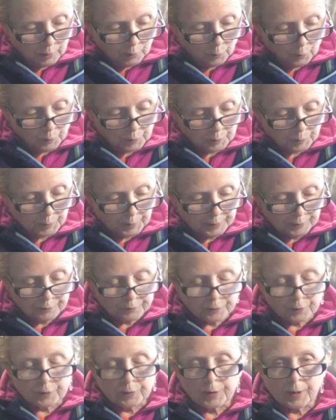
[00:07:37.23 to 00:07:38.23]
We read
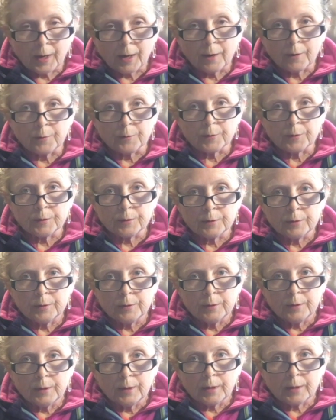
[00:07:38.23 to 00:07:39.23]
for an hour,
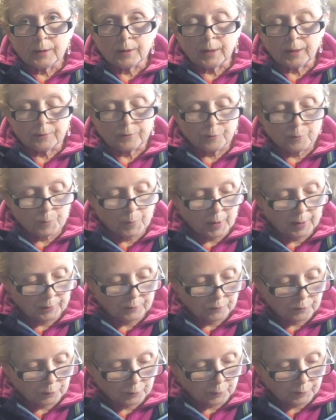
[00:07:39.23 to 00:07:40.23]
get some
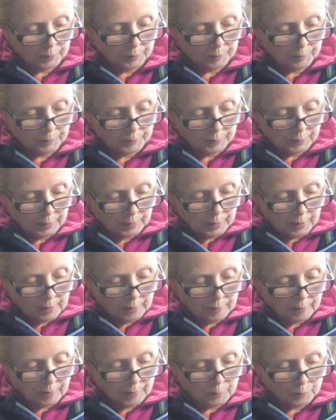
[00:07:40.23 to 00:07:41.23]
ice cream,
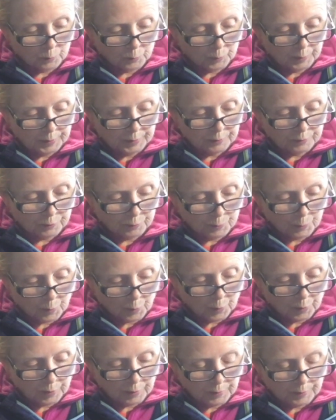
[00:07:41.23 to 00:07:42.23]
then read some
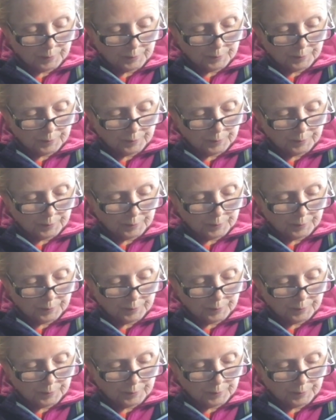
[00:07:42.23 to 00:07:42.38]
more.